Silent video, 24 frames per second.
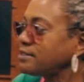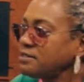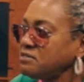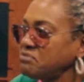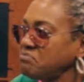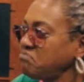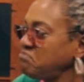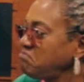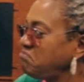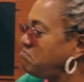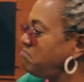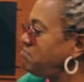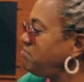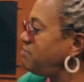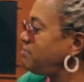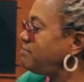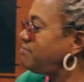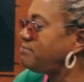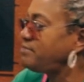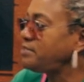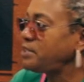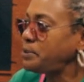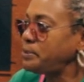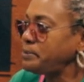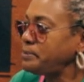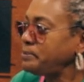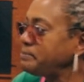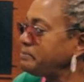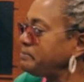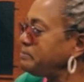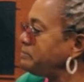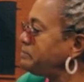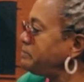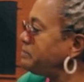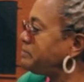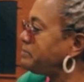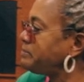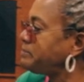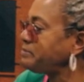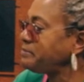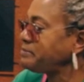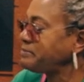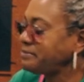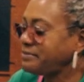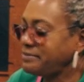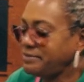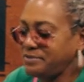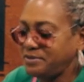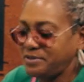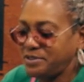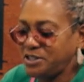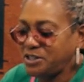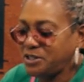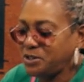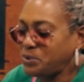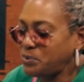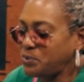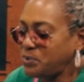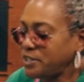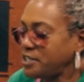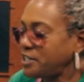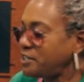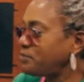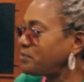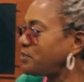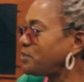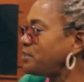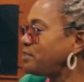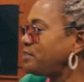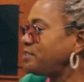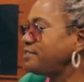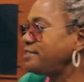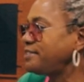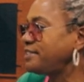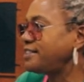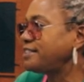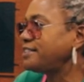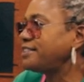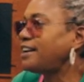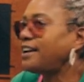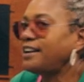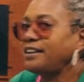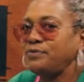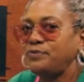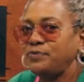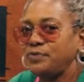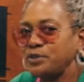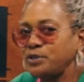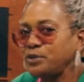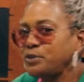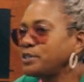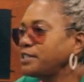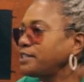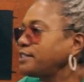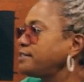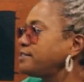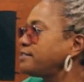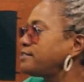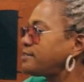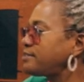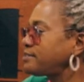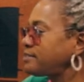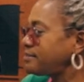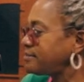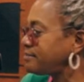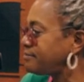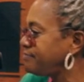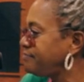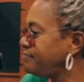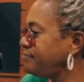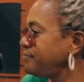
Yeah. Nope. Whatever that I feel is